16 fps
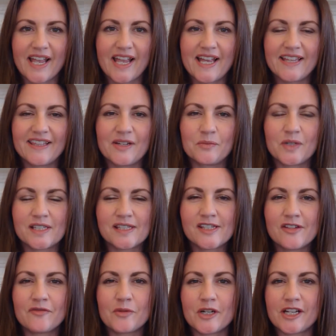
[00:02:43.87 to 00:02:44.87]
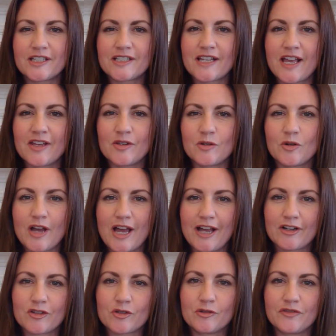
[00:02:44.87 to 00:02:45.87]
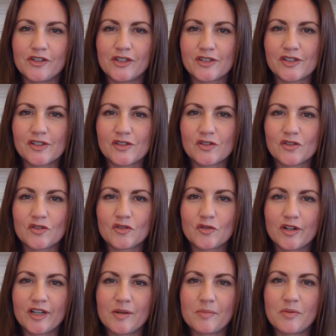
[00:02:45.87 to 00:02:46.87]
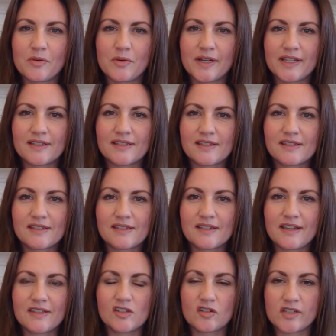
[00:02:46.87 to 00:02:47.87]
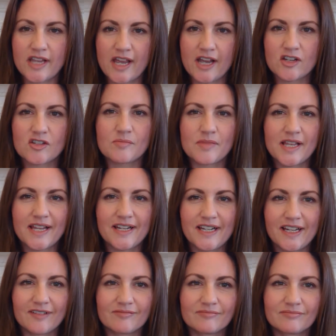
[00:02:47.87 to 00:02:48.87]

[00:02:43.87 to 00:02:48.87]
And then once you've worked out your actual versus trigger points, it's on to action planning.